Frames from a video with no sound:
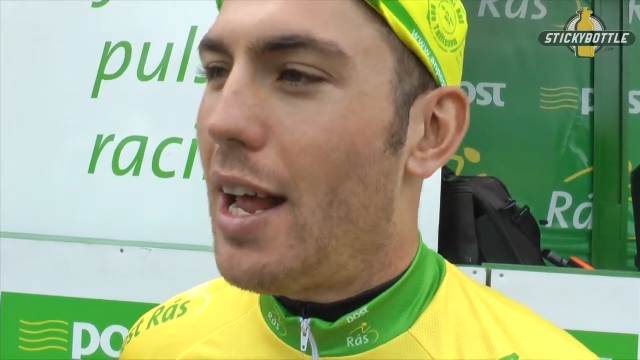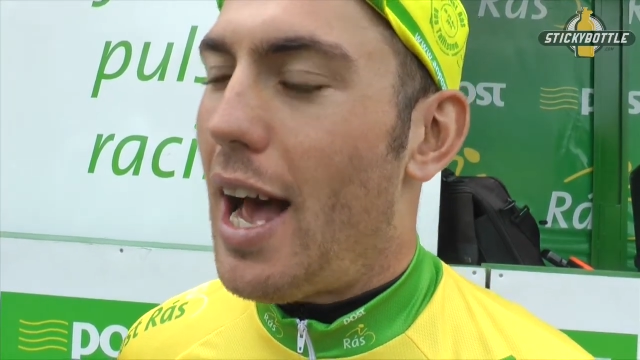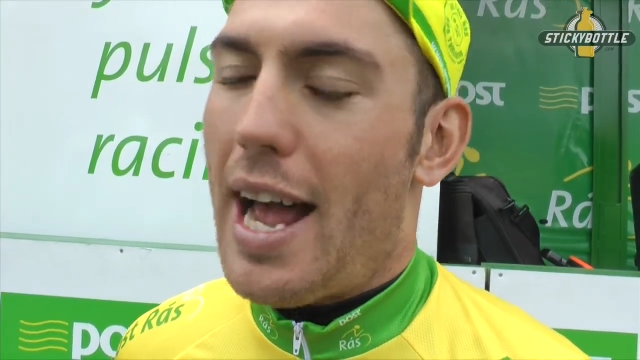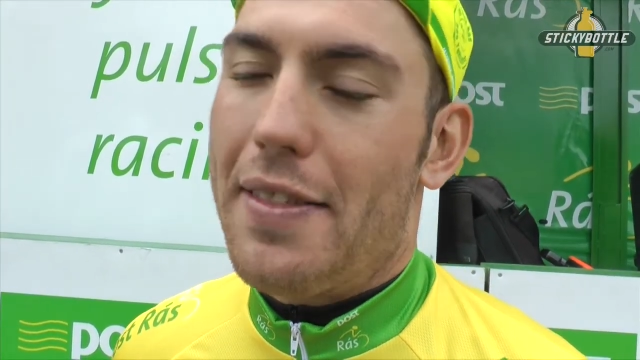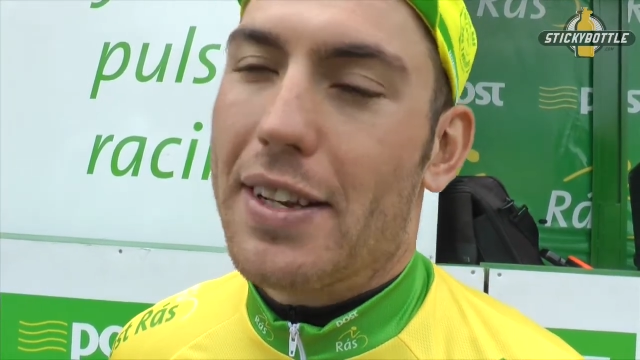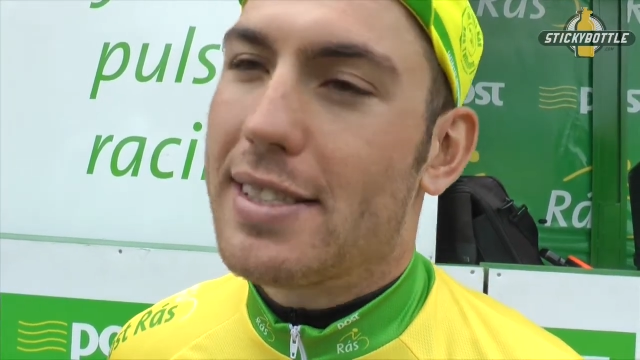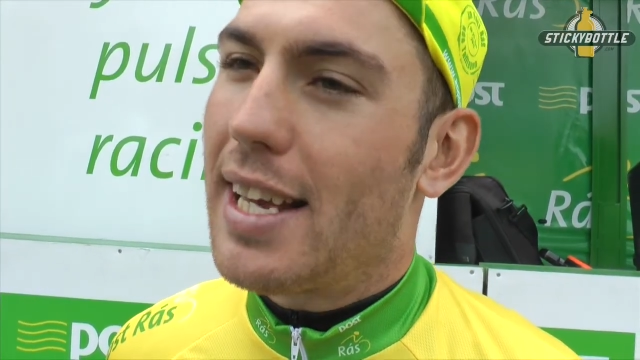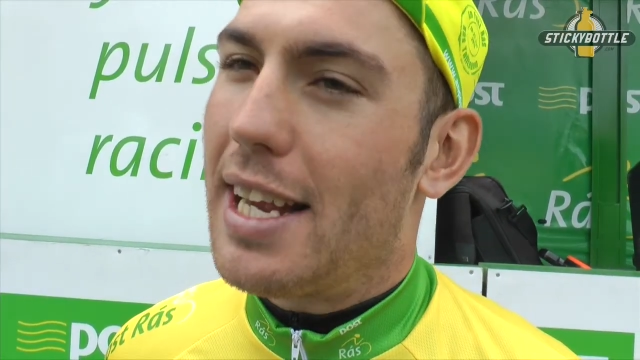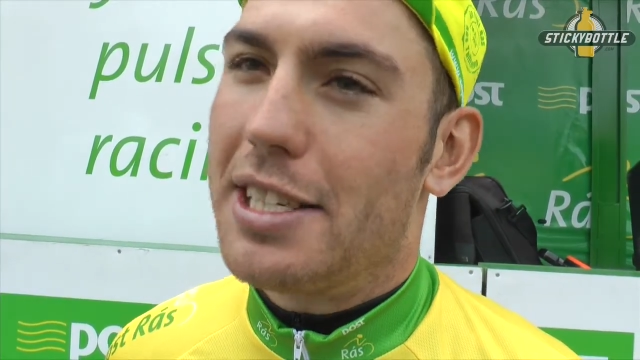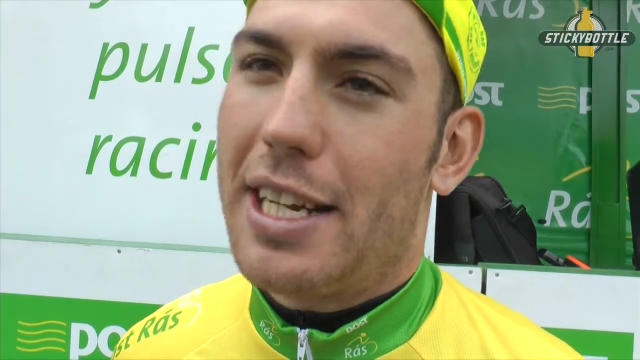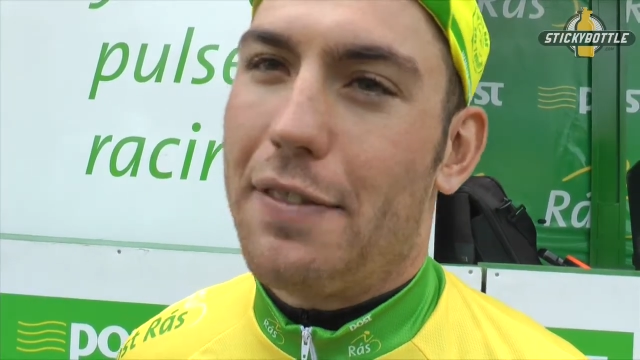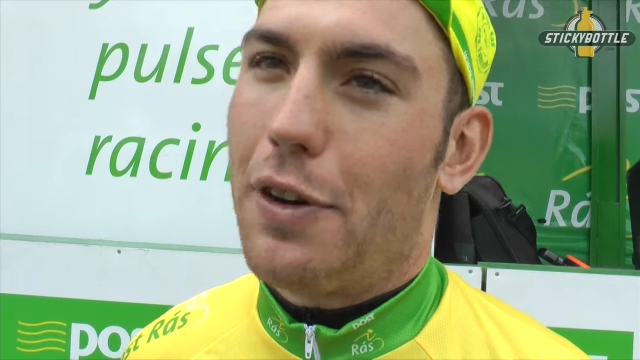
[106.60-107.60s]
At this
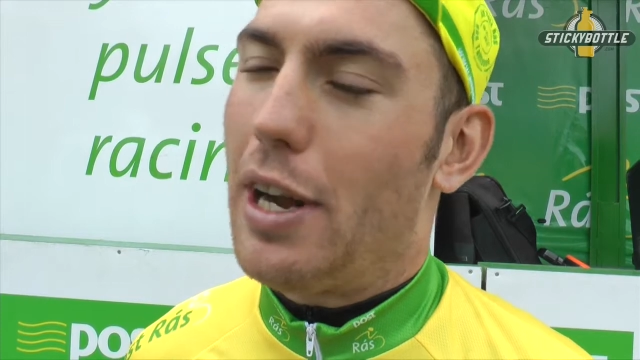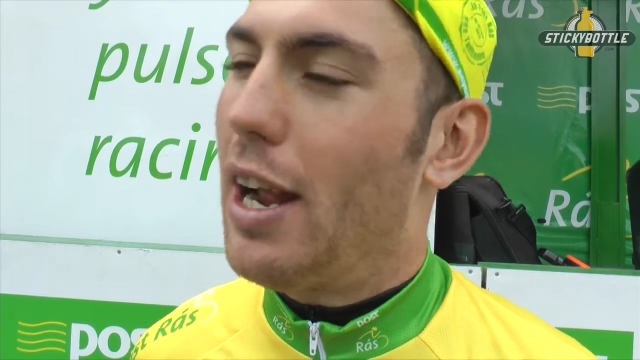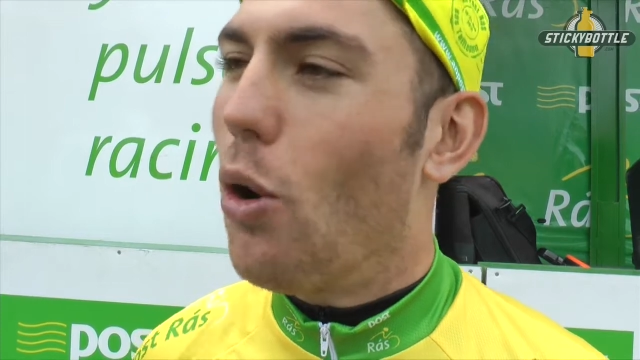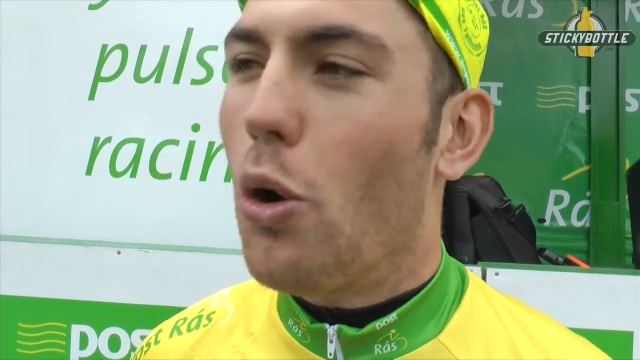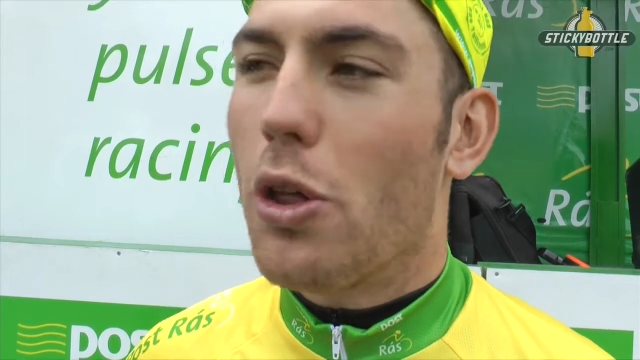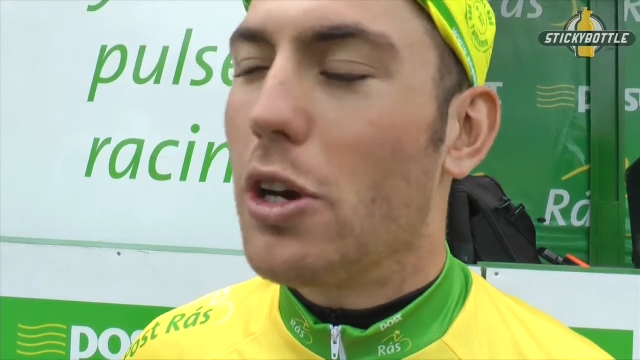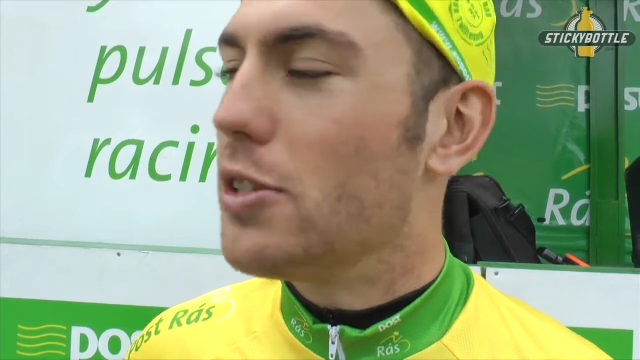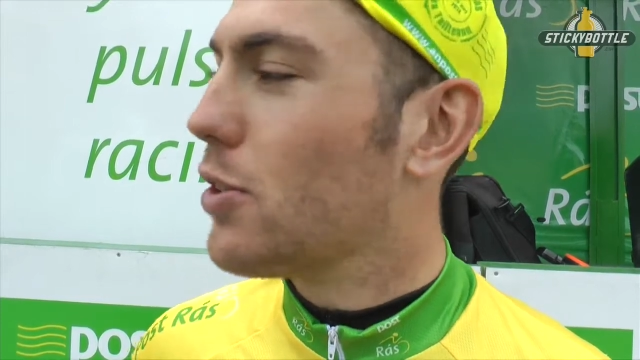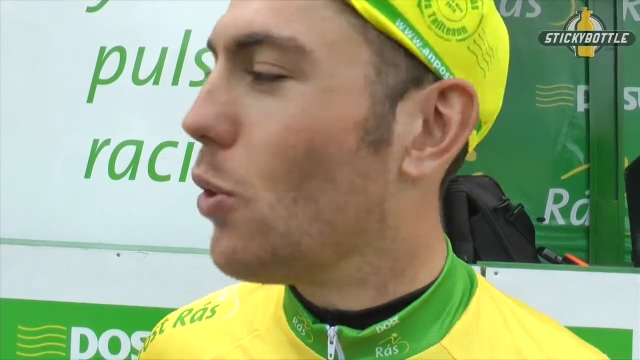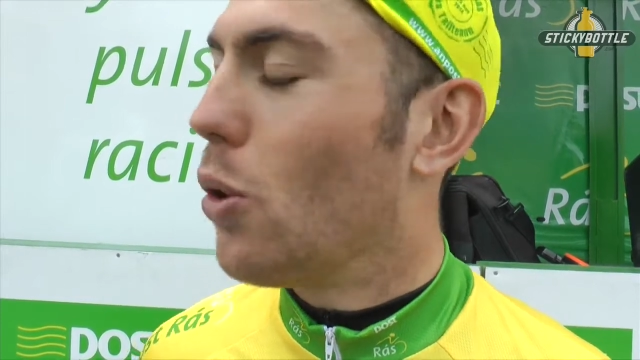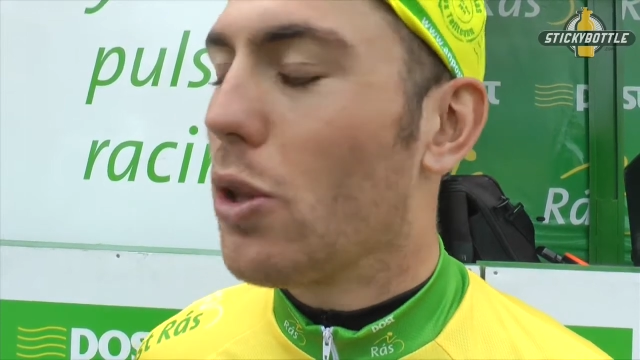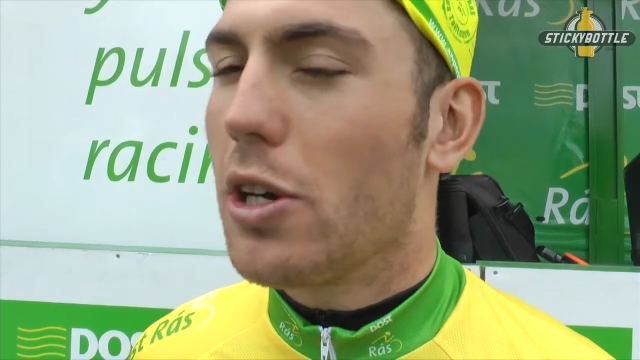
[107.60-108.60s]
stage, all
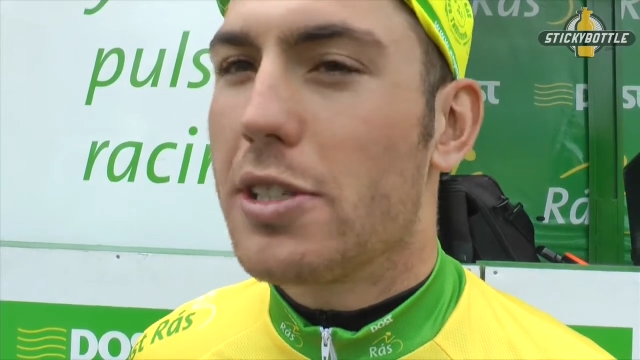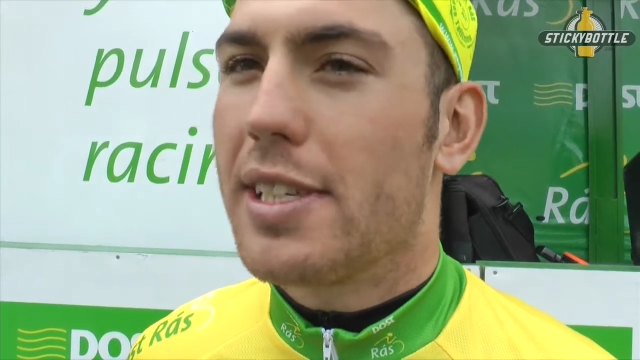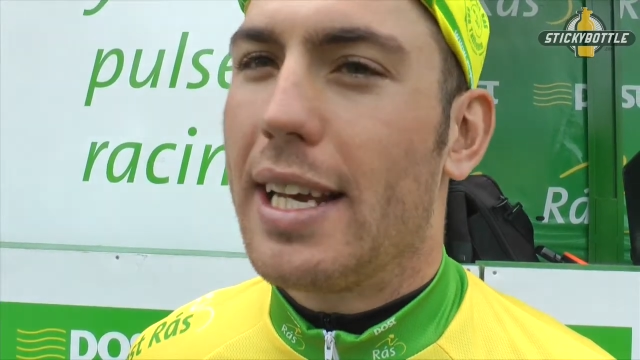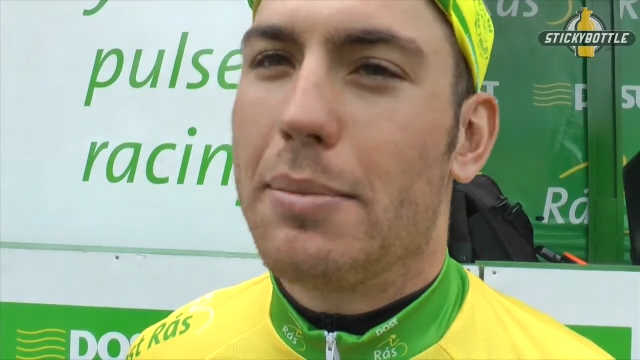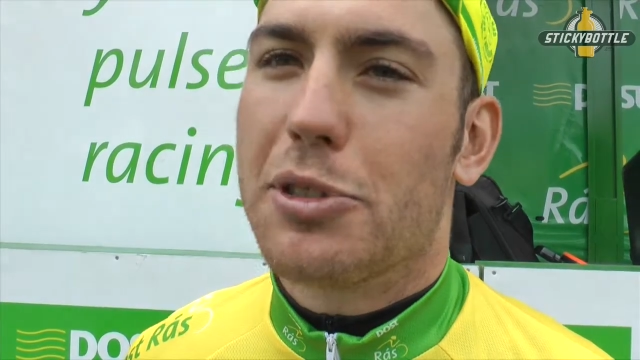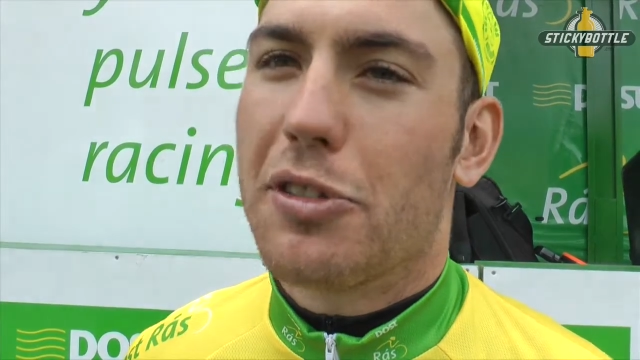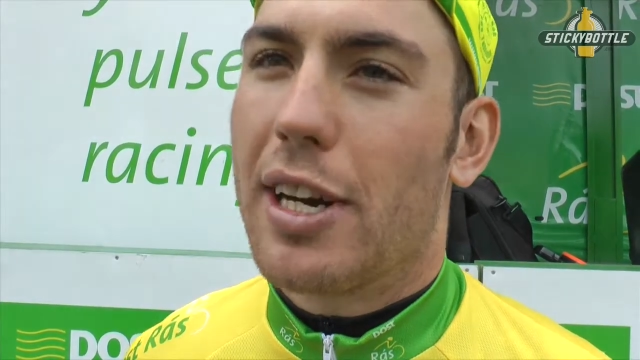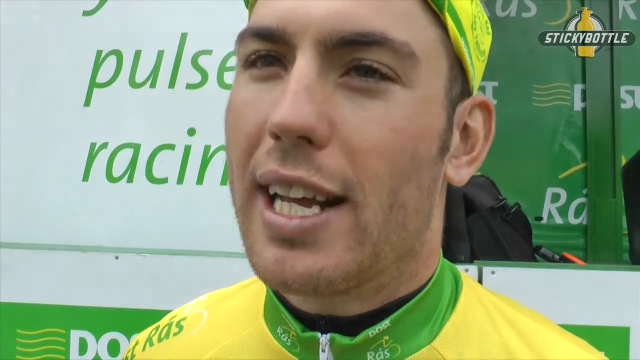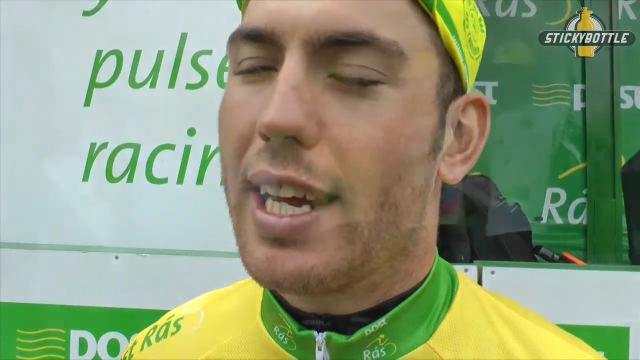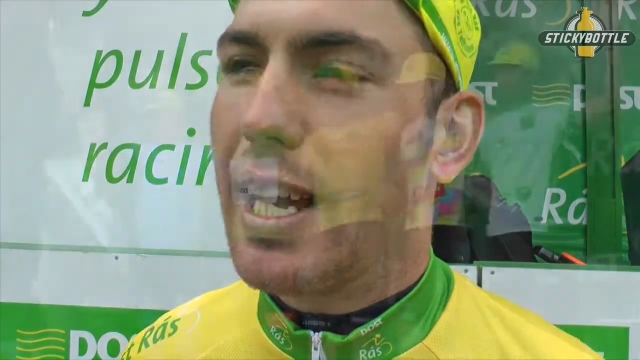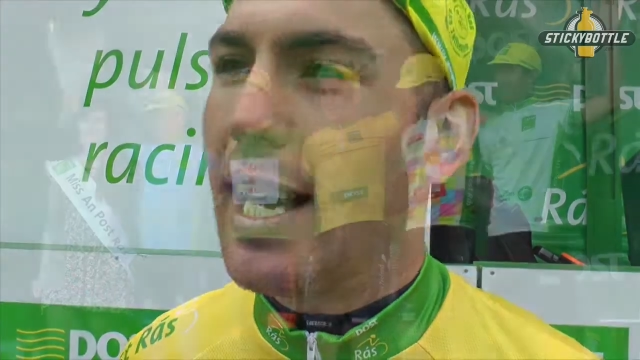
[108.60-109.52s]
those teams really.